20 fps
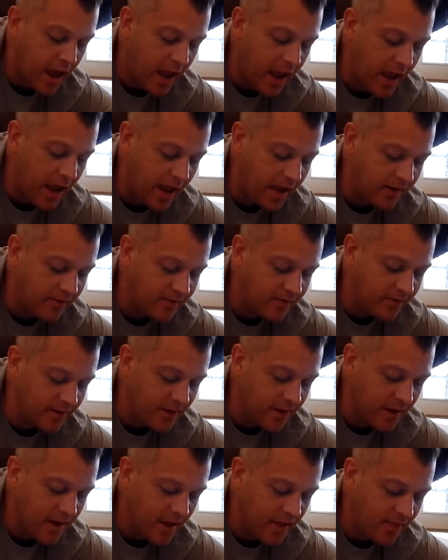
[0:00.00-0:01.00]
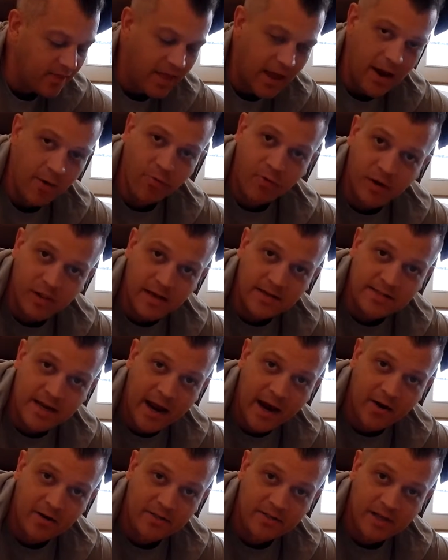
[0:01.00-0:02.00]
And that really
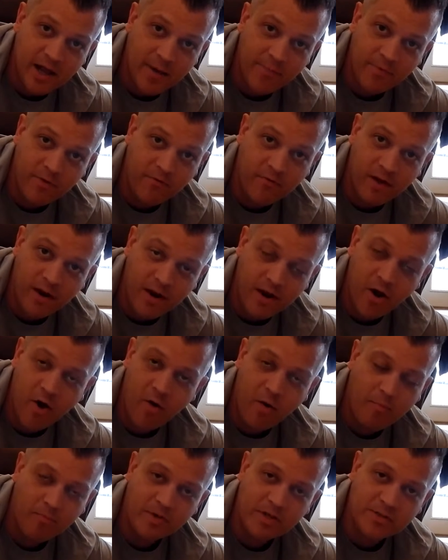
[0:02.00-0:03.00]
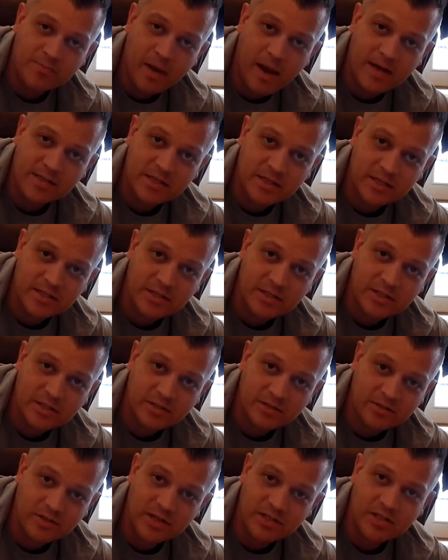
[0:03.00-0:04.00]
tears up the video and just makes it
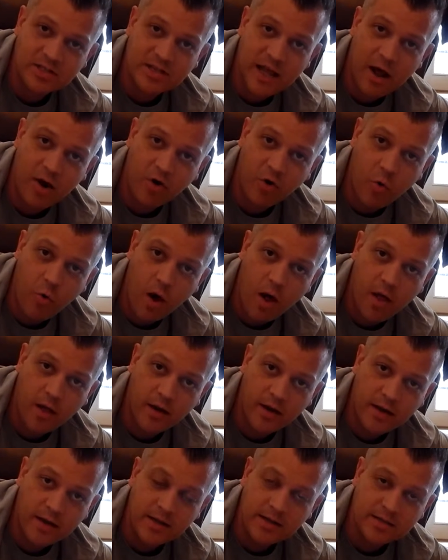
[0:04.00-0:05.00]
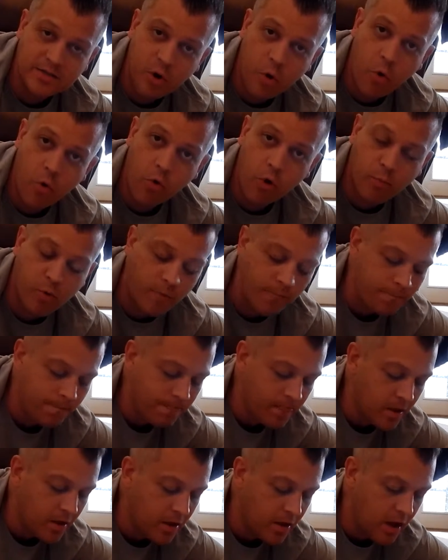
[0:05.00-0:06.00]
just, just sound quality is horrible.
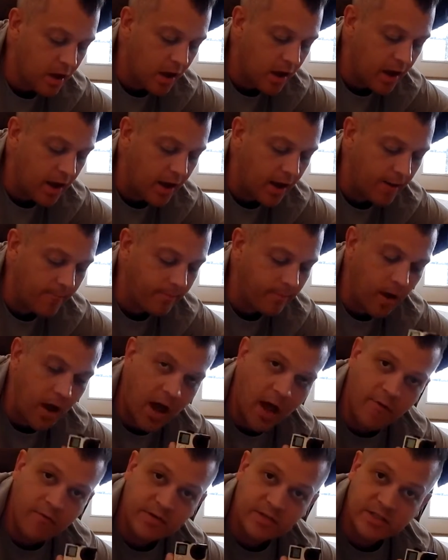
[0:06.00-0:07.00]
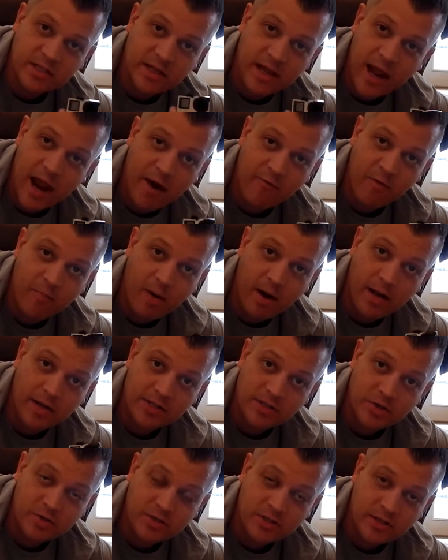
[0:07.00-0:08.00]
Um, obviously,
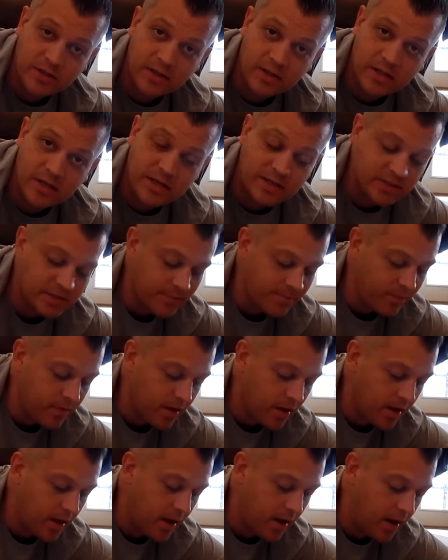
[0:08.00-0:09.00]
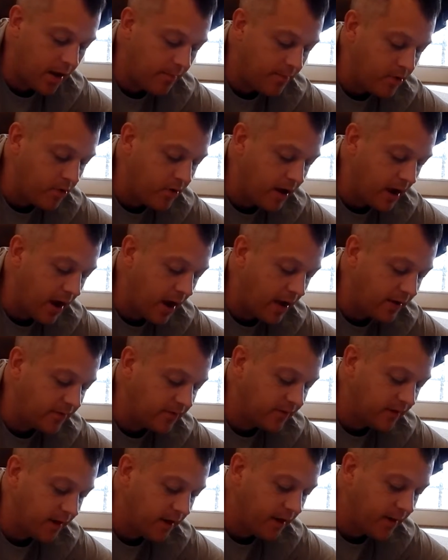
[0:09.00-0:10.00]
everybody's using these um, you
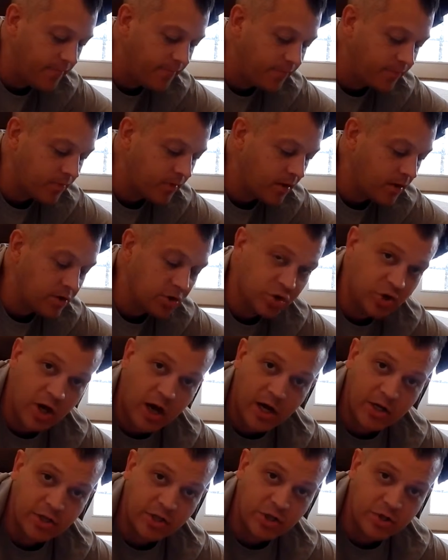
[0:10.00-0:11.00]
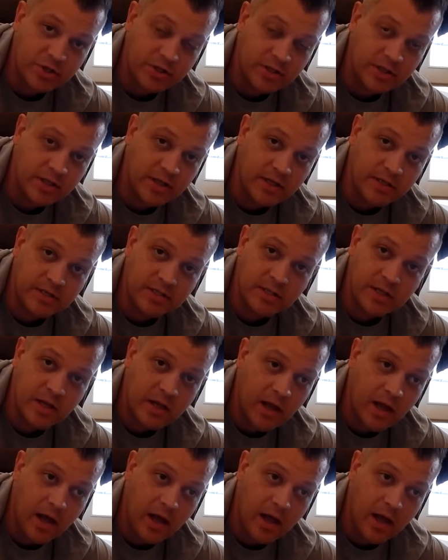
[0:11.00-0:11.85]
got um, Josh using this.